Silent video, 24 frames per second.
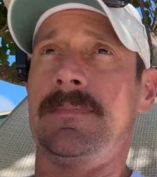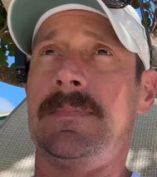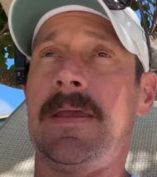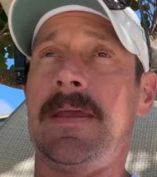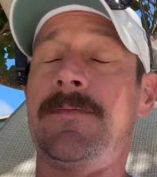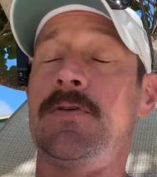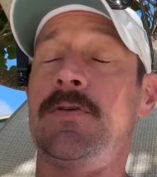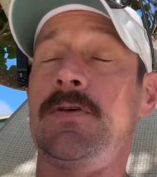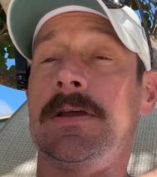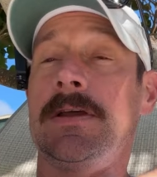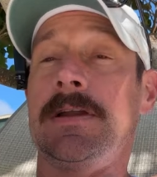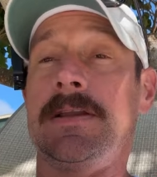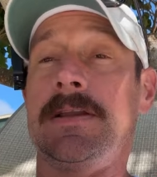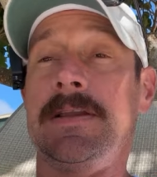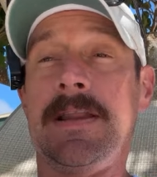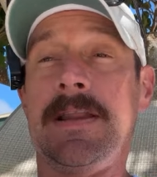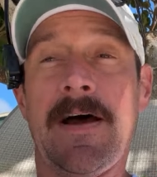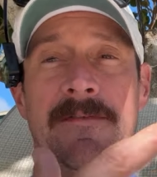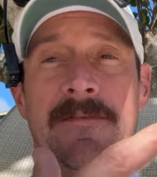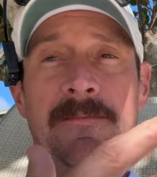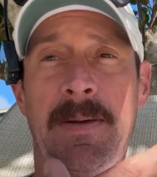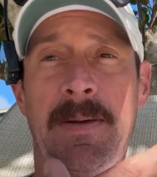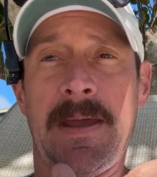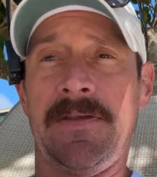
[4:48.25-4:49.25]
If you can get
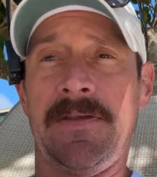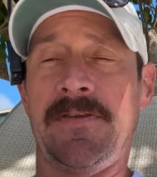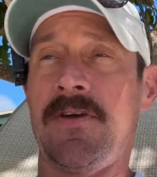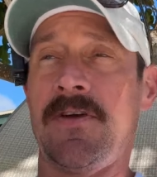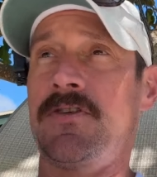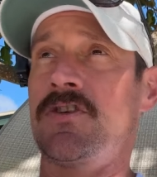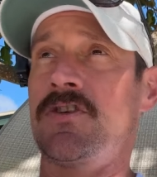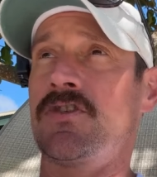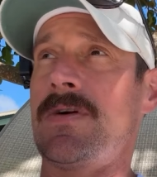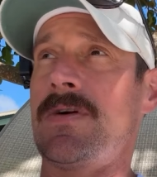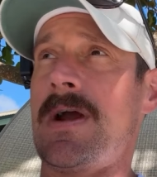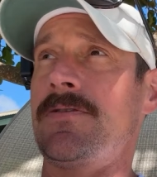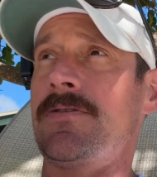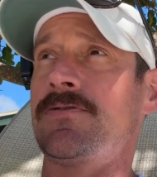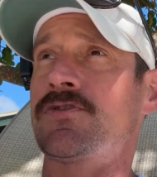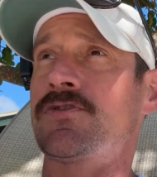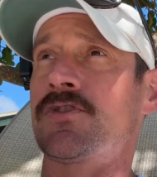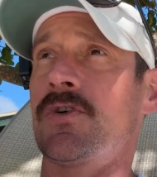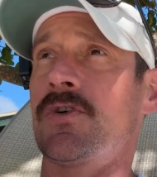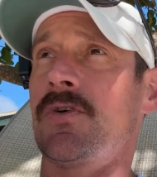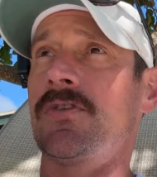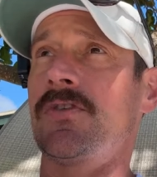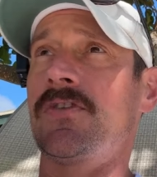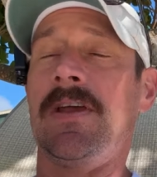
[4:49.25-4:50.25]
enough pace on your ground
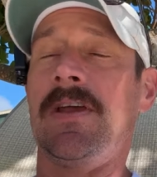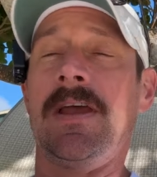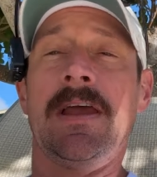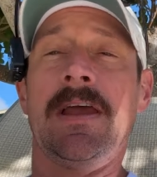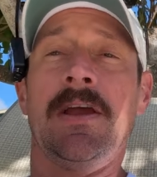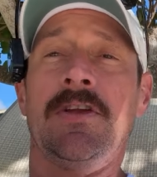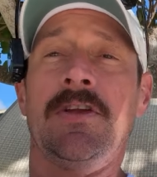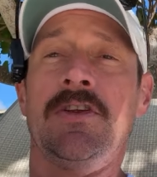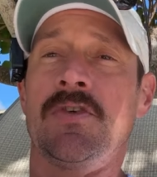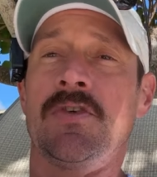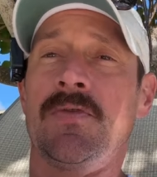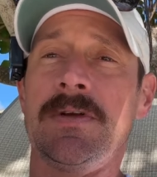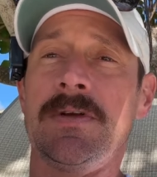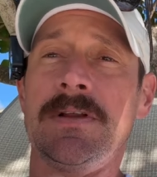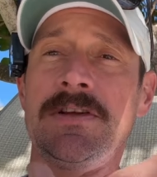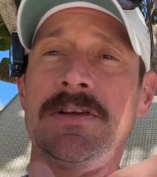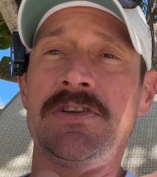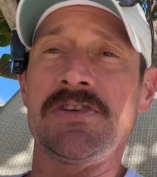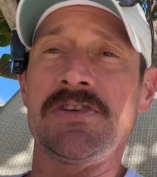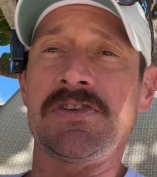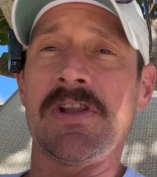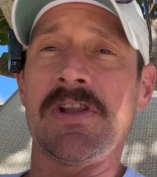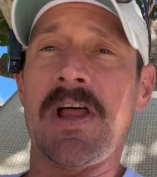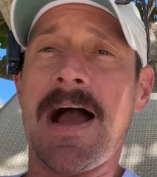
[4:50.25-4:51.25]
strokes, you're really
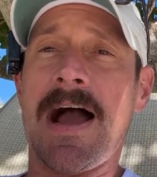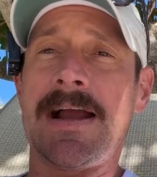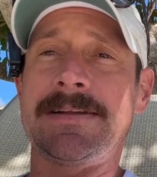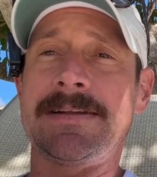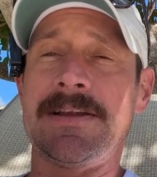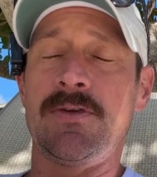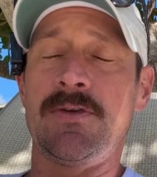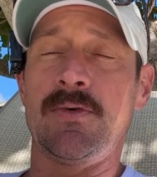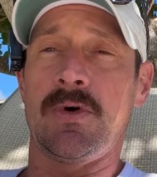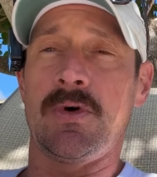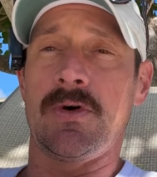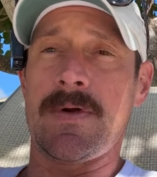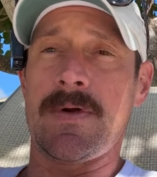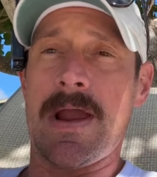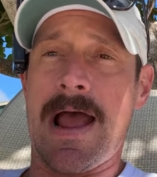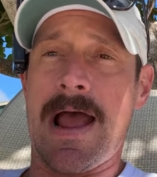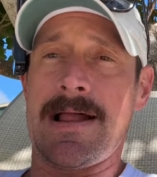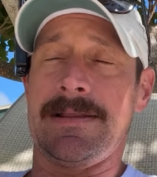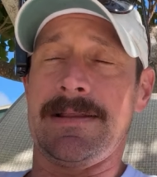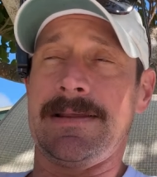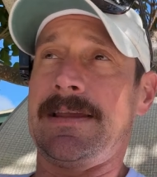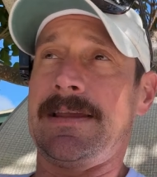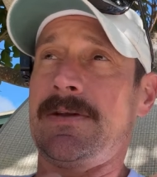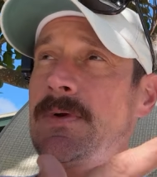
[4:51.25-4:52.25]
just locked into a
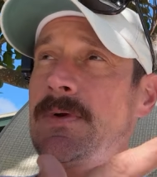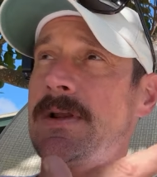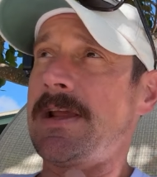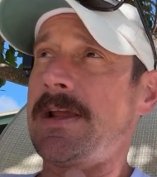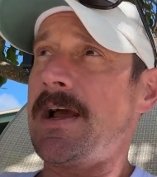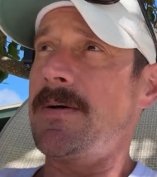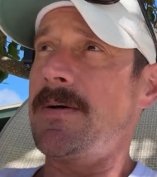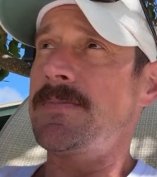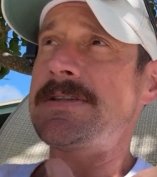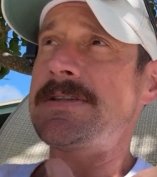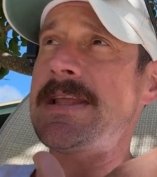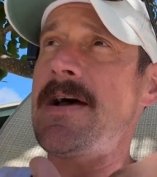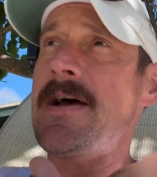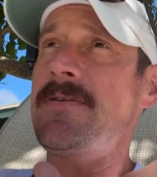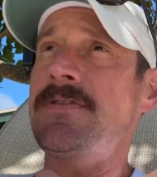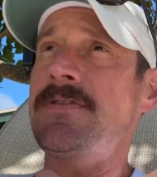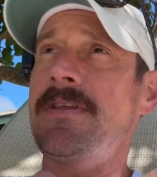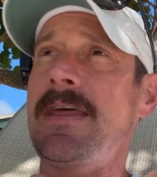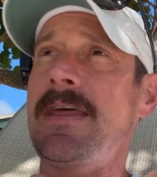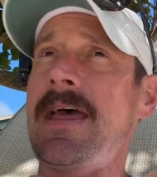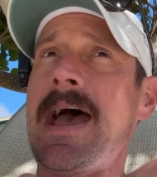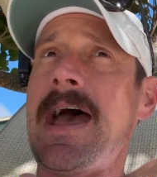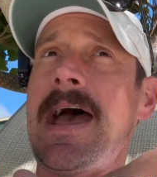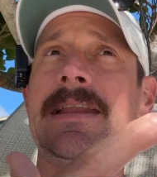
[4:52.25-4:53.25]
rally. And when it comes down
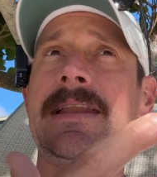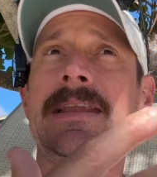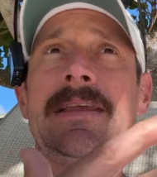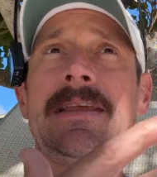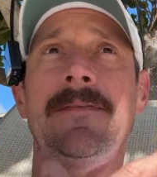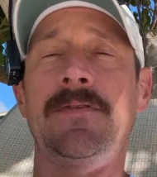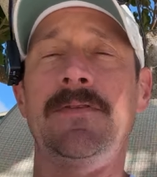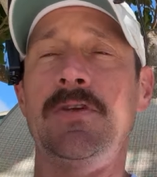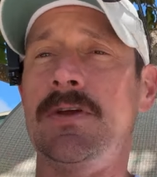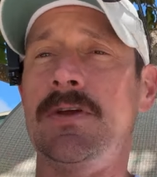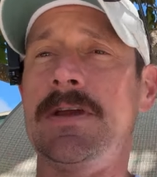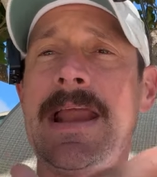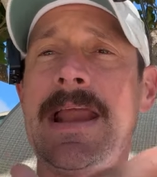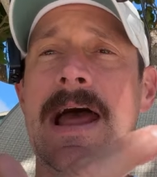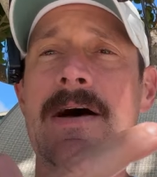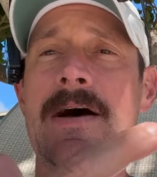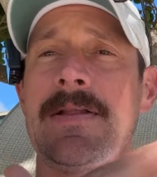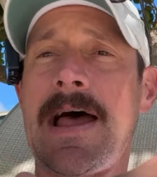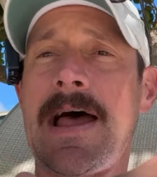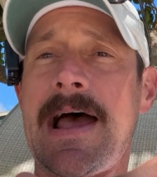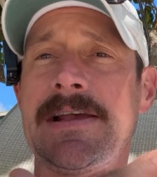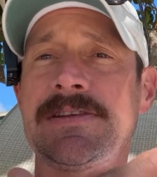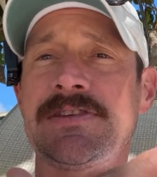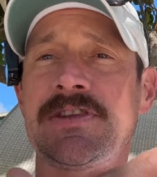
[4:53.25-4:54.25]
to that, if you can
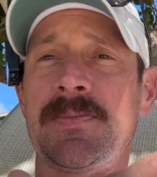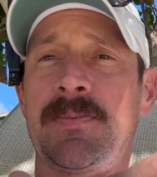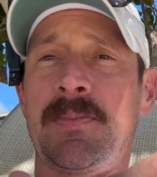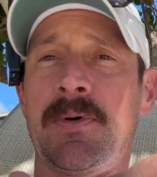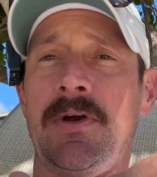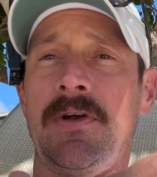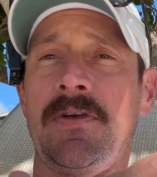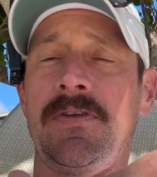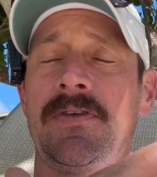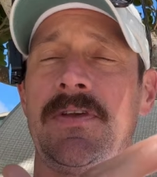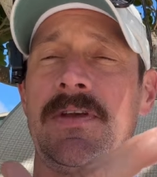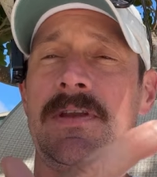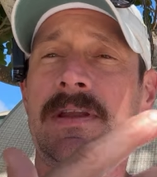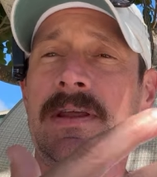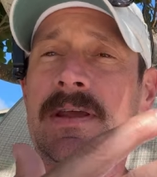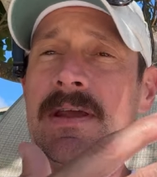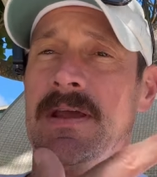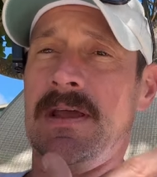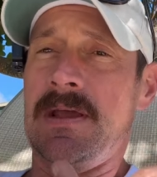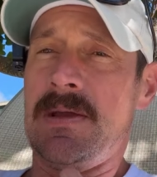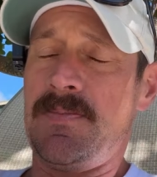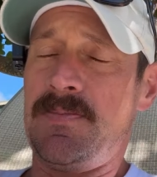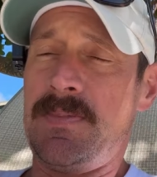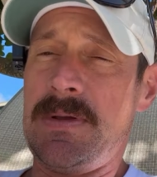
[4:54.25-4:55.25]
outlast the person,
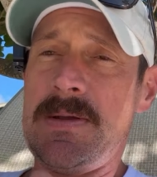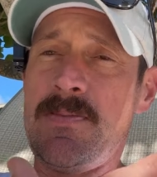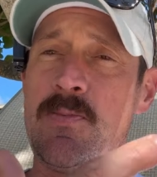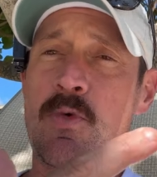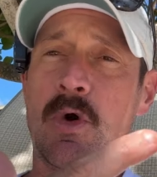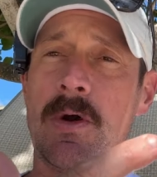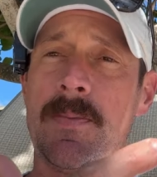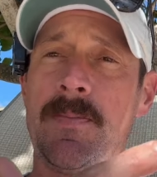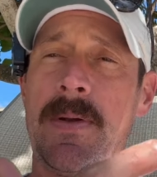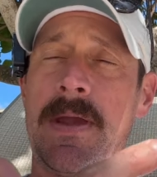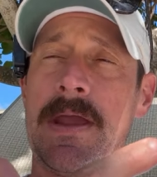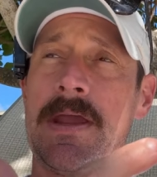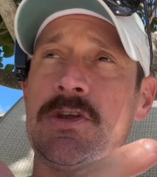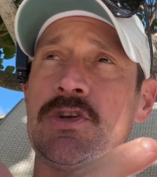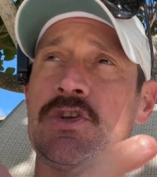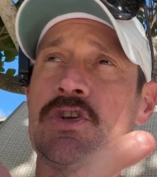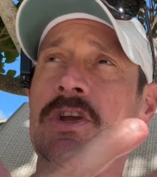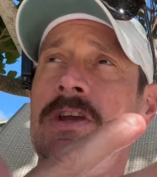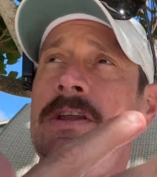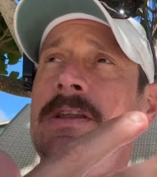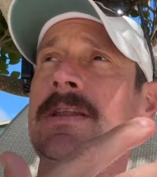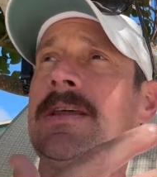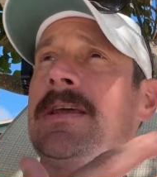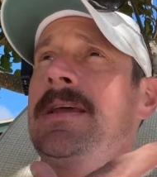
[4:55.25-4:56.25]
be more
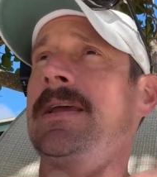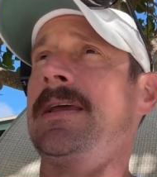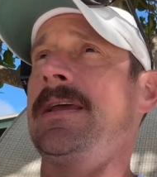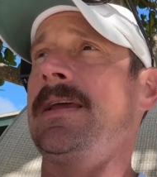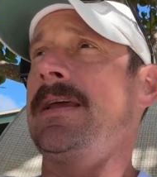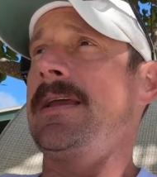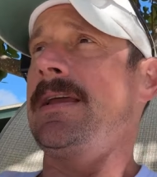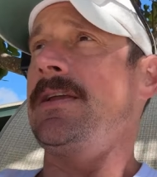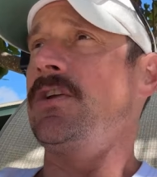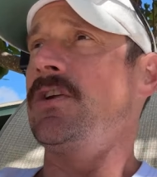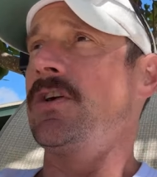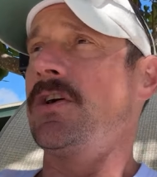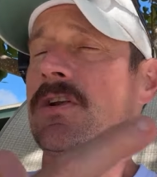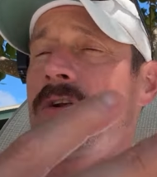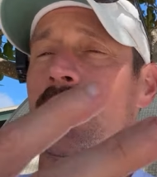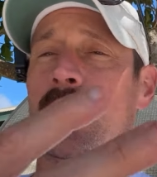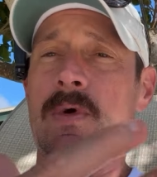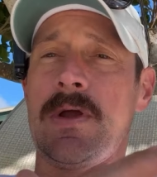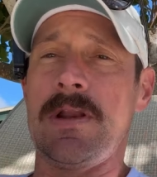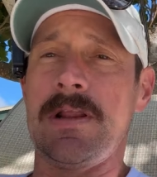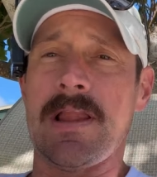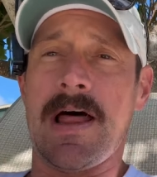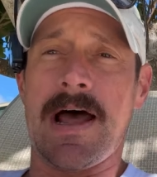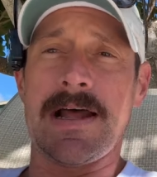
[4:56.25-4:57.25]
patient, you're going to
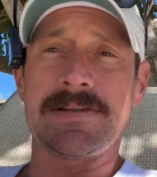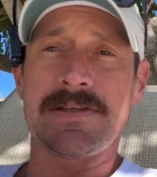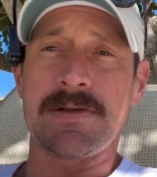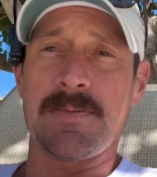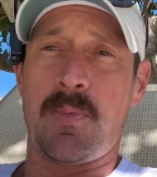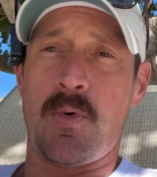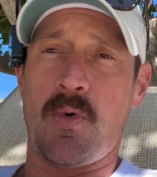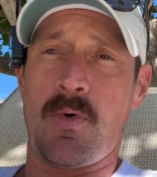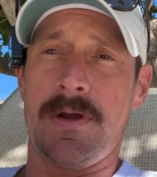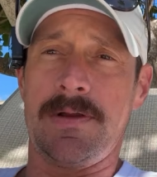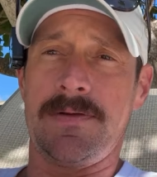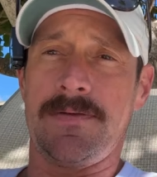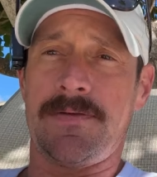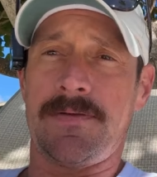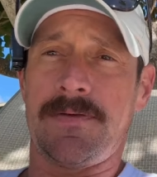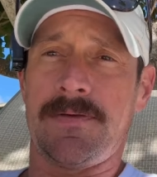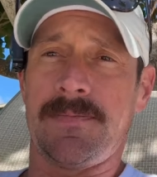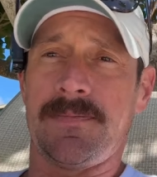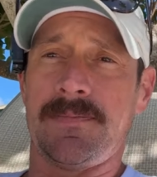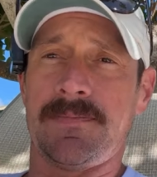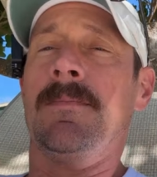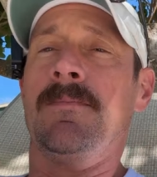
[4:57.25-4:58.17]
win lots of points.